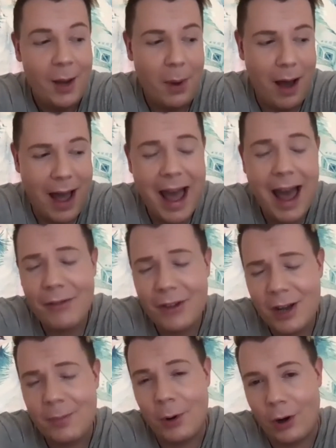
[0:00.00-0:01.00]
But
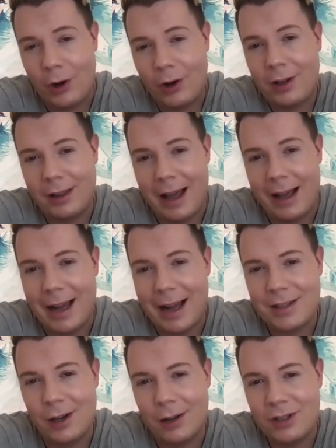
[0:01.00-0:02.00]
having a book like
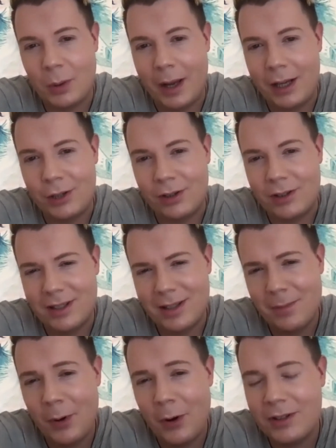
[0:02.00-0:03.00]
I Talk to Angels, it's
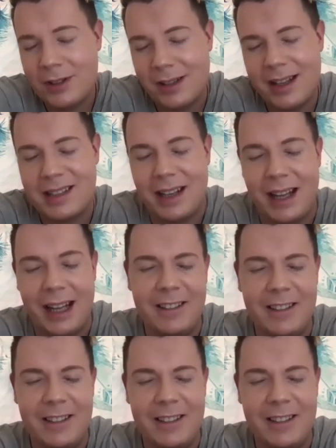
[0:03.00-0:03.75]
important, isn't it?